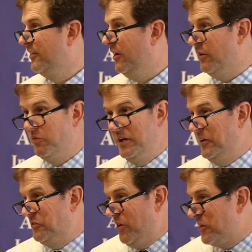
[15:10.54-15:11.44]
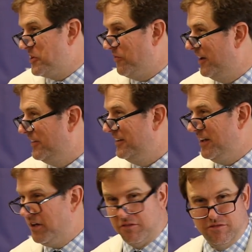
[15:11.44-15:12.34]
Yeah, in Reconstruction, right? They
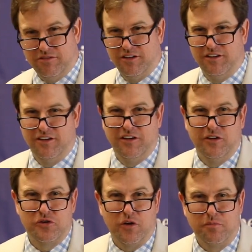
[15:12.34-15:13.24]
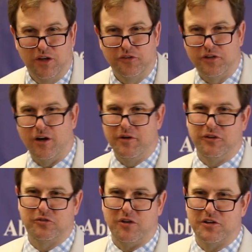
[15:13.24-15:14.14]
did it. During military
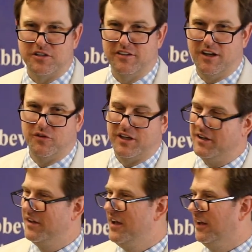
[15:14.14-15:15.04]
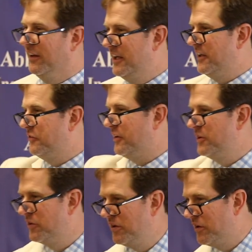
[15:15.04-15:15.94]
Reconstruction, okay, Lincoln
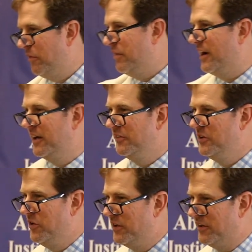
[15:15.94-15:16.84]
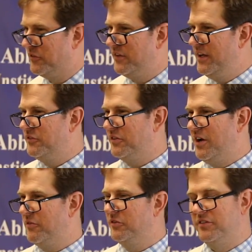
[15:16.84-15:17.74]
said you're going to come back in the Union of States, and
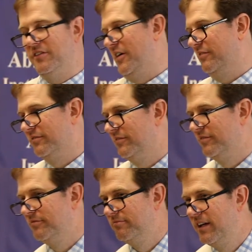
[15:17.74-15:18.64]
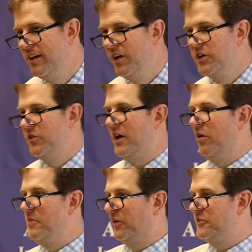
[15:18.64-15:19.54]
Congress said no. You're
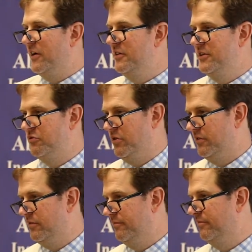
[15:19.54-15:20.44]
now a military district.